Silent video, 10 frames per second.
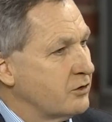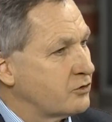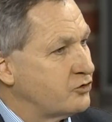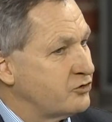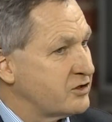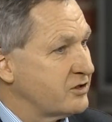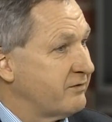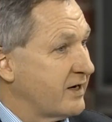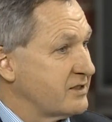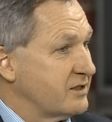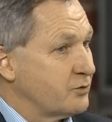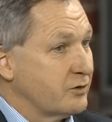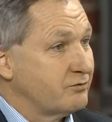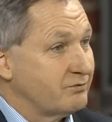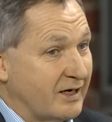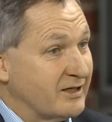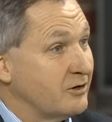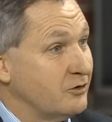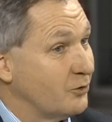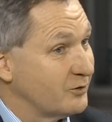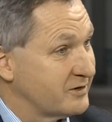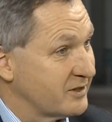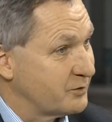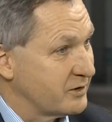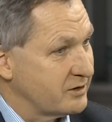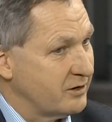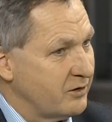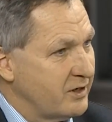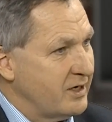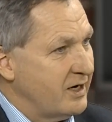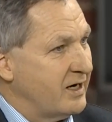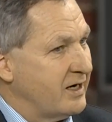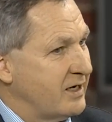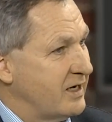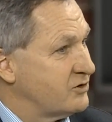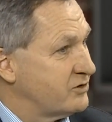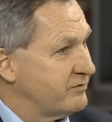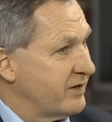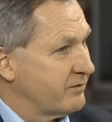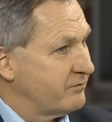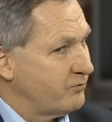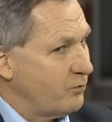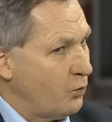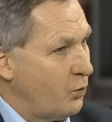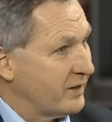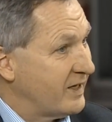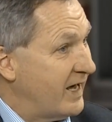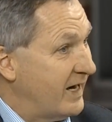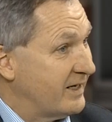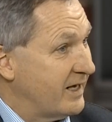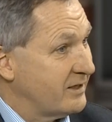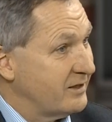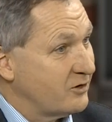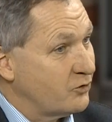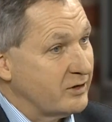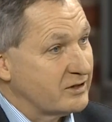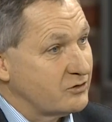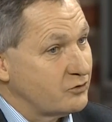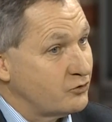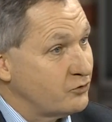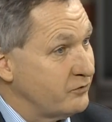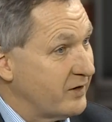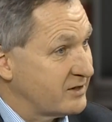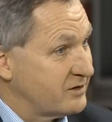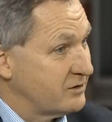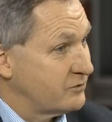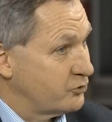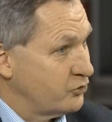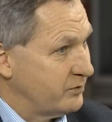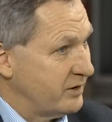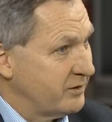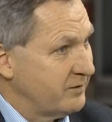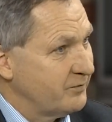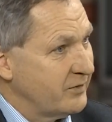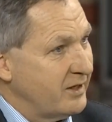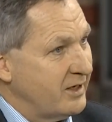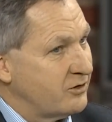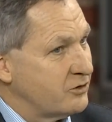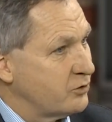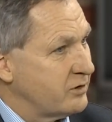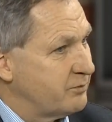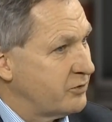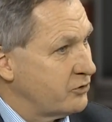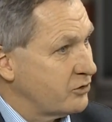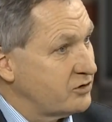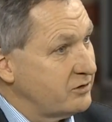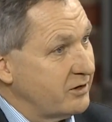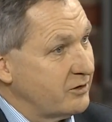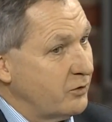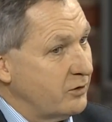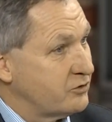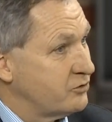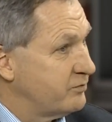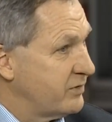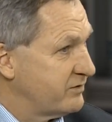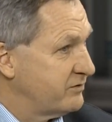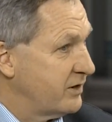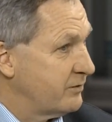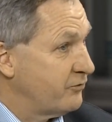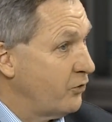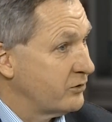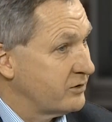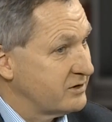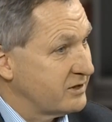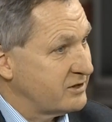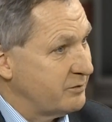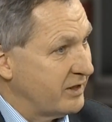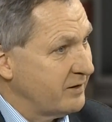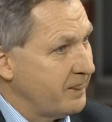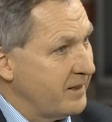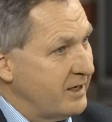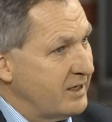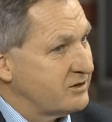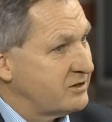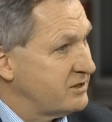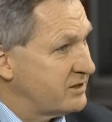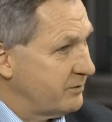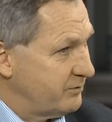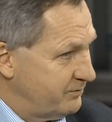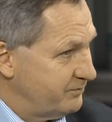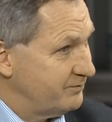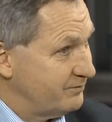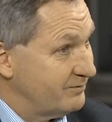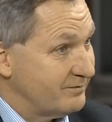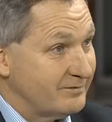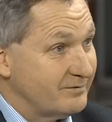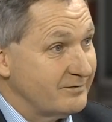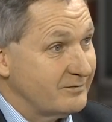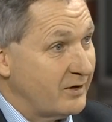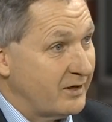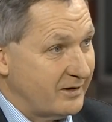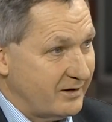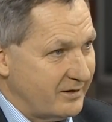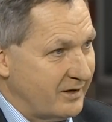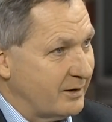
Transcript: Look, traditional vaccines, which I didn't know until 6 weeks ago, it developed one hen egg, creates two vaccines for two people. There's only production around the world to develop 460 million. T-cell. So you put the vaccine into the hen egg?